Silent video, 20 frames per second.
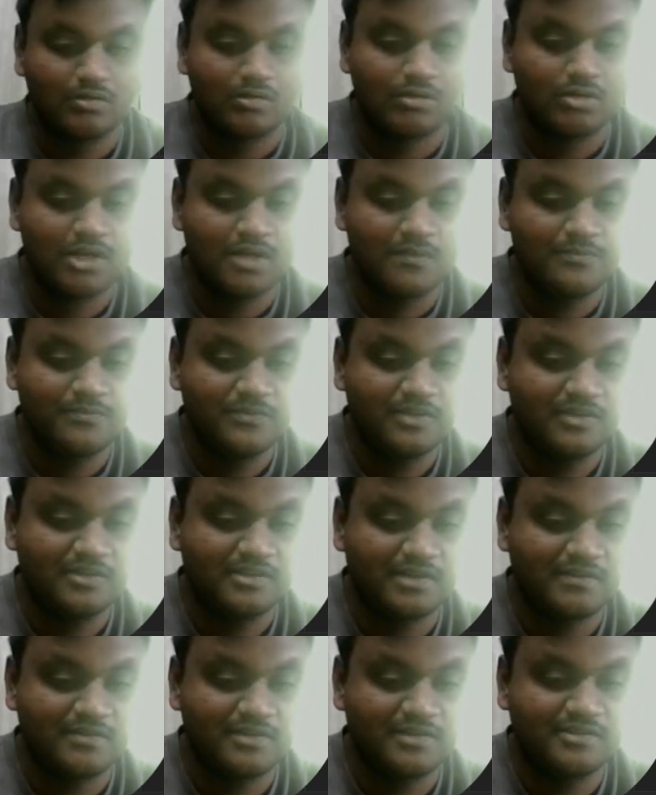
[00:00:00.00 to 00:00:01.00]
column
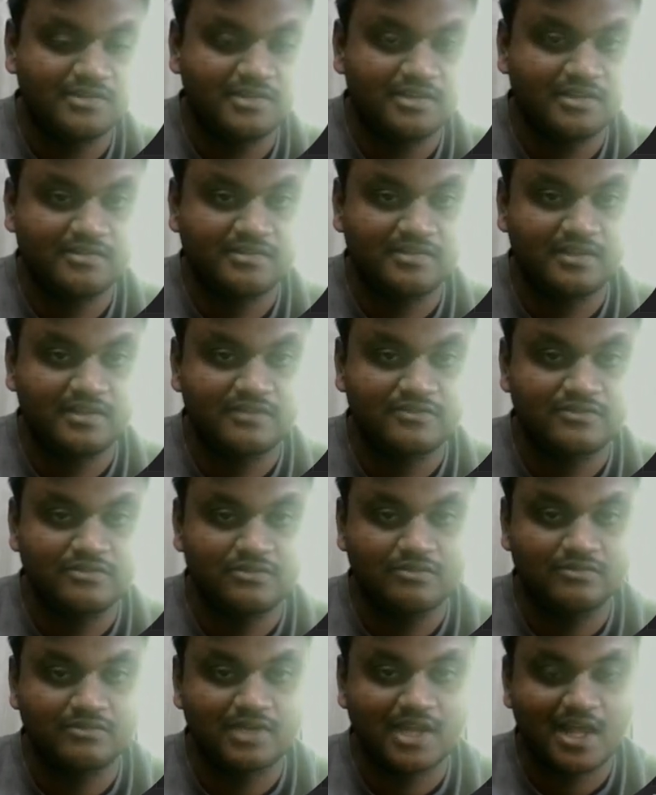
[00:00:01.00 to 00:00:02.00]

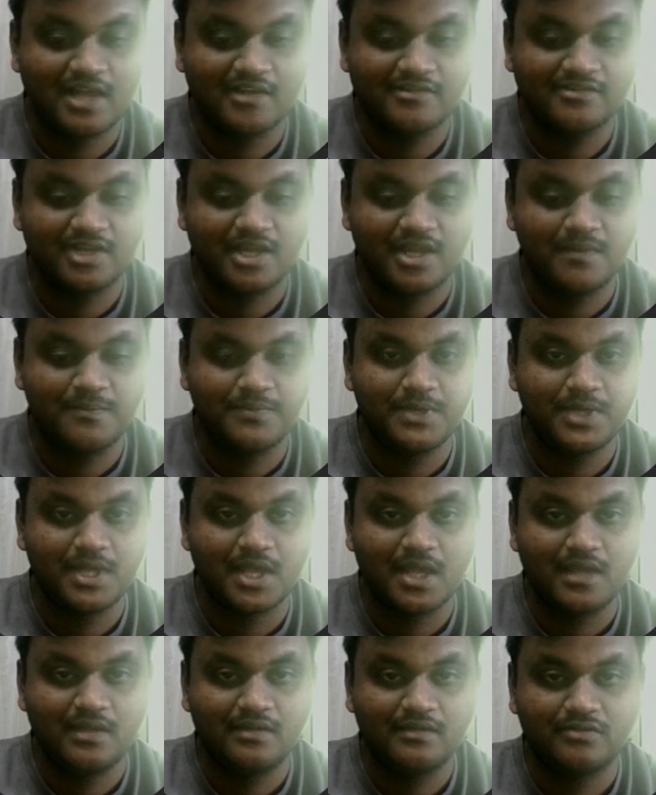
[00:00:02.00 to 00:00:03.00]
7662 slash
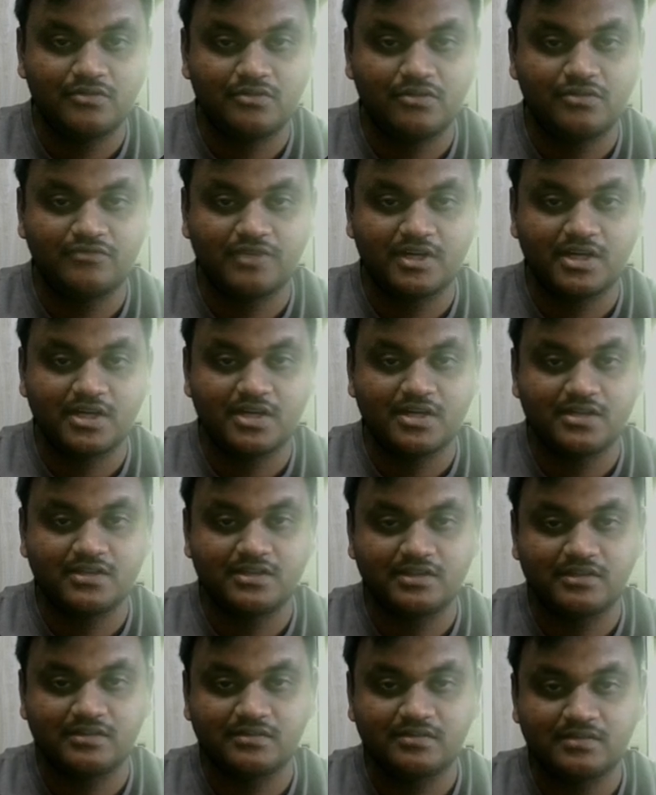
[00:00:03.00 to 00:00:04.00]
API. Don't
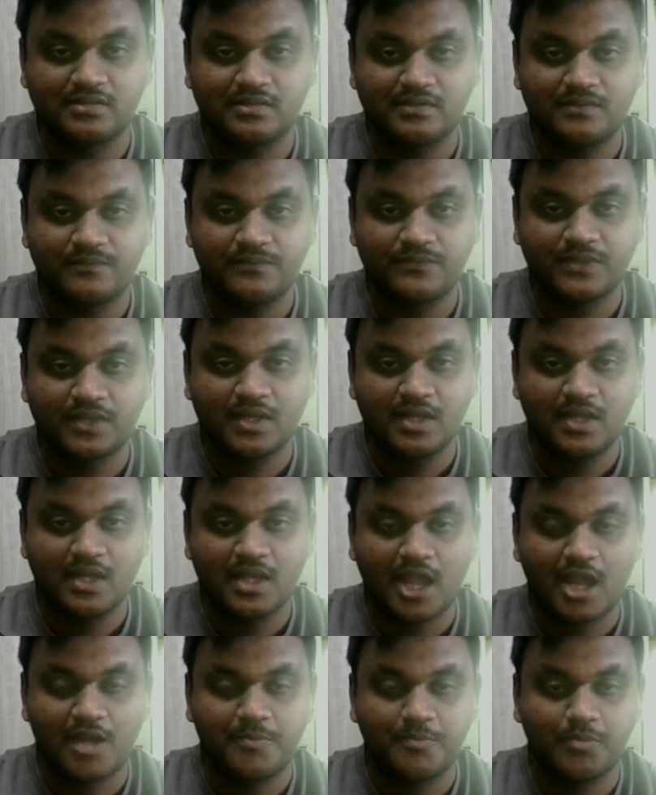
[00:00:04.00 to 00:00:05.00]
forget this
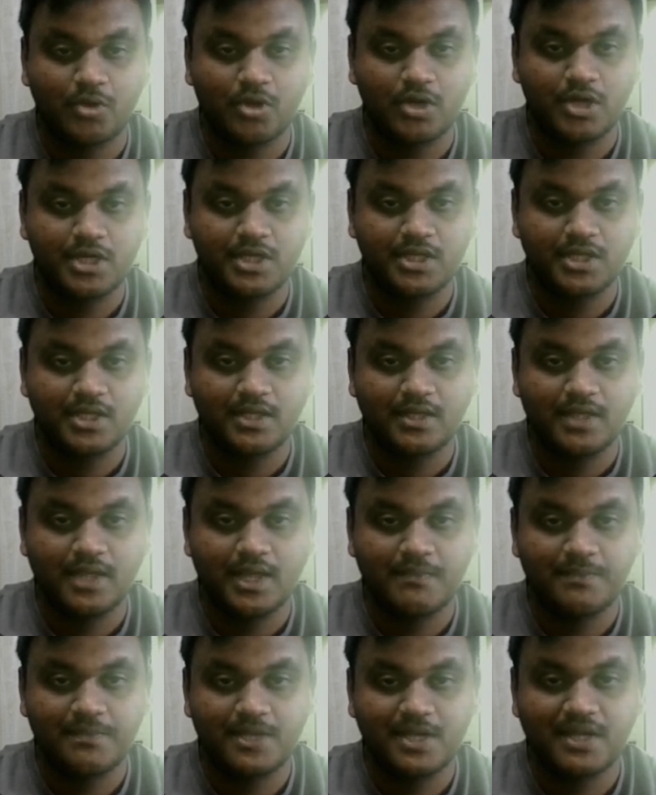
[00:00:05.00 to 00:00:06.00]
endpoint
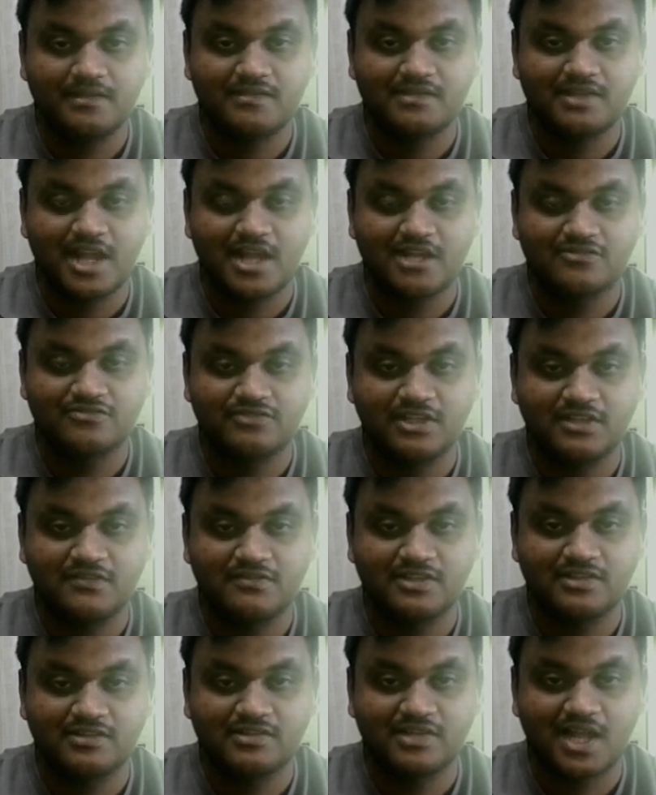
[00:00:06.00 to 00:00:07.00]
API slash
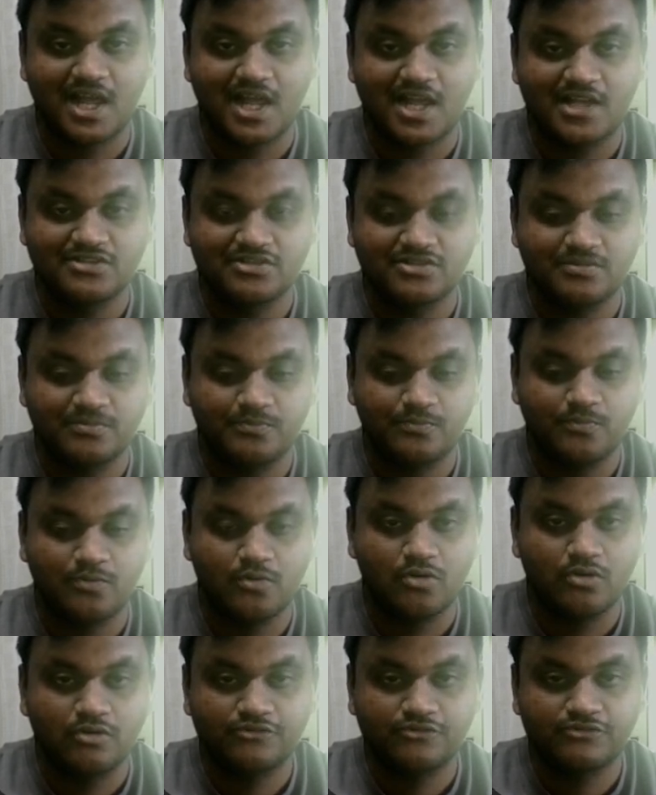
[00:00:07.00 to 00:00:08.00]
v1 slash
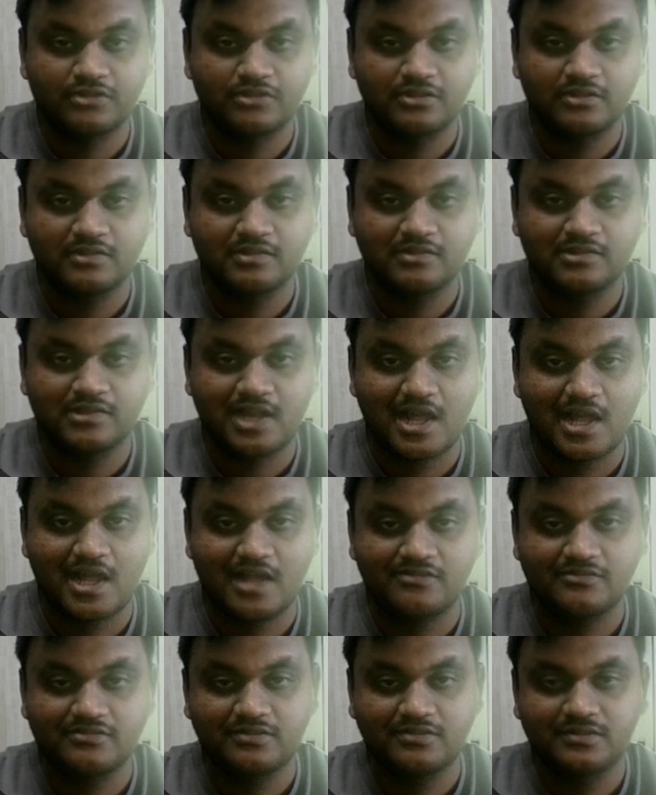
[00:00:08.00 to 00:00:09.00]
post
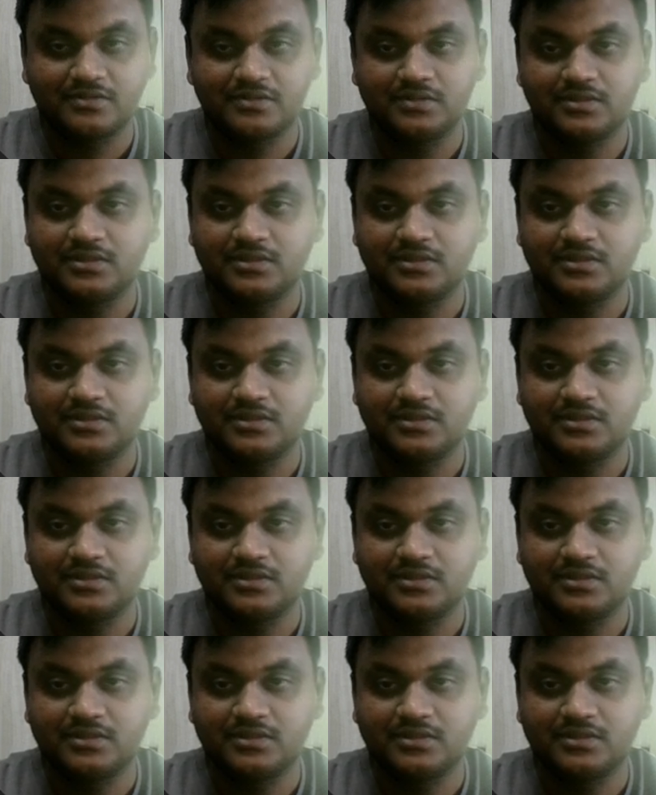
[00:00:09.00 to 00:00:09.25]
slash.